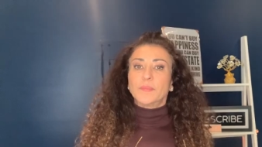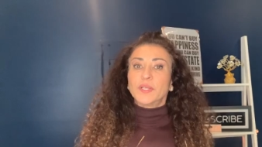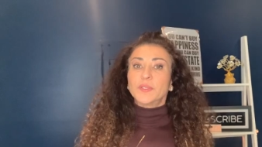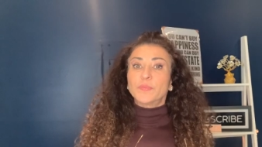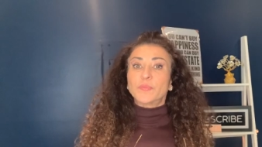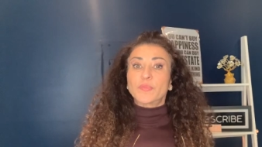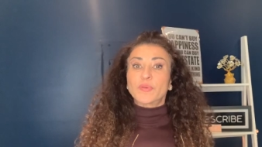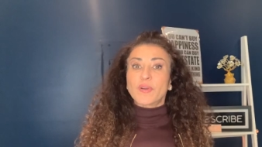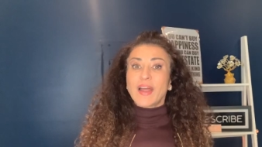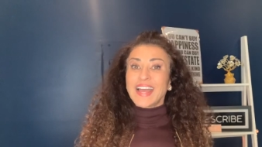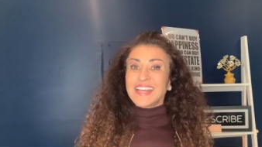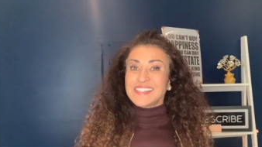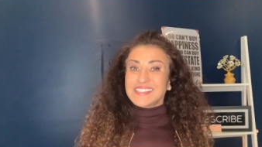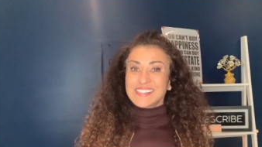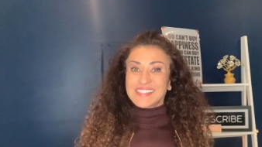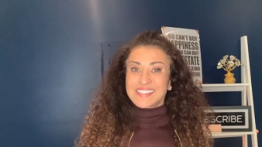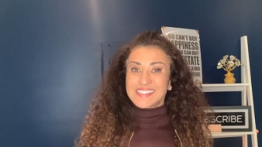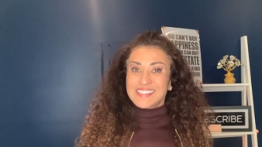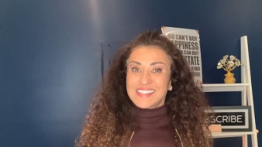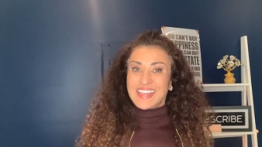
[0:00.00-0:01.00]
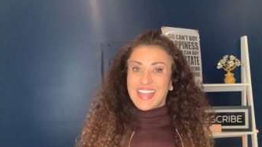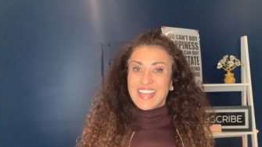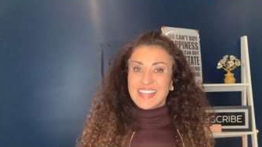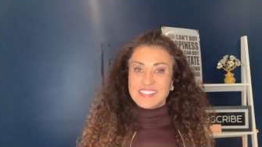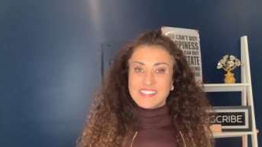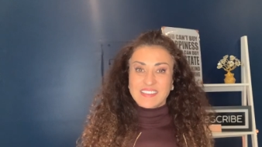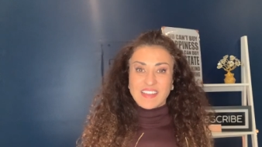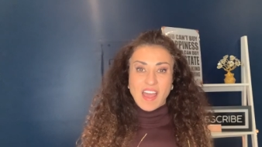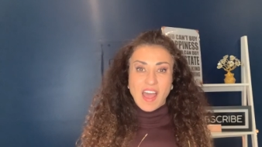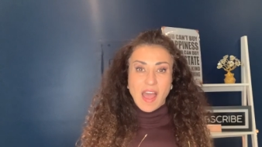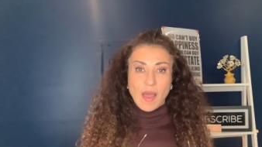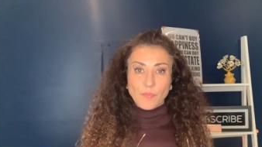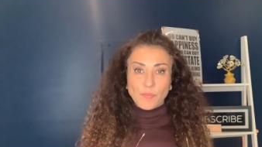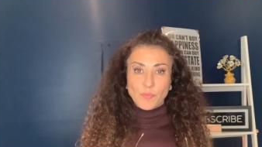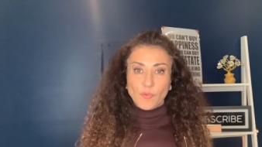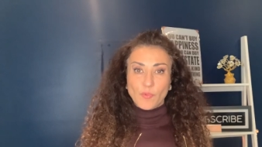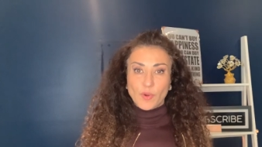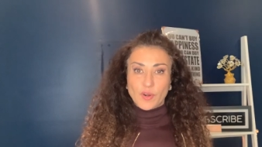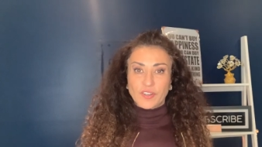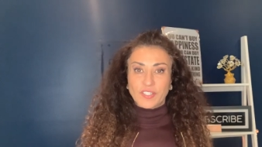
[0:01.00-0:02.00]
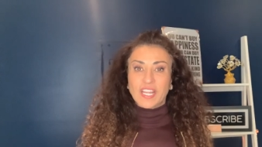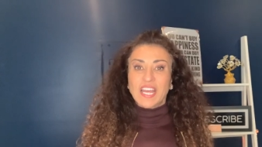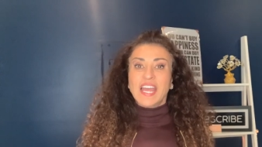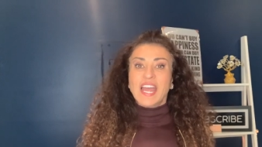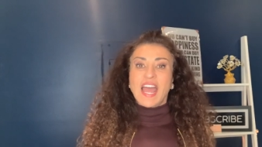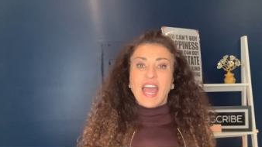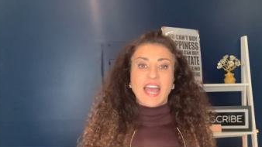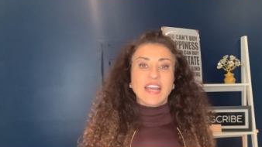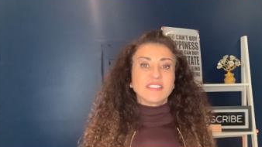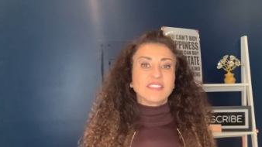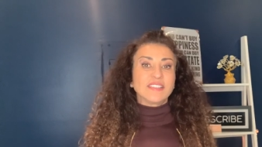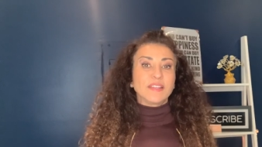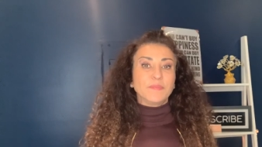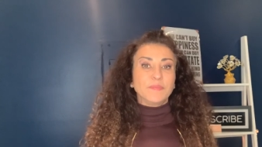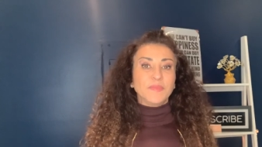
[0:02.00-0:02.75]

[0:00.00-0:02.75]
but prices gazed upward as the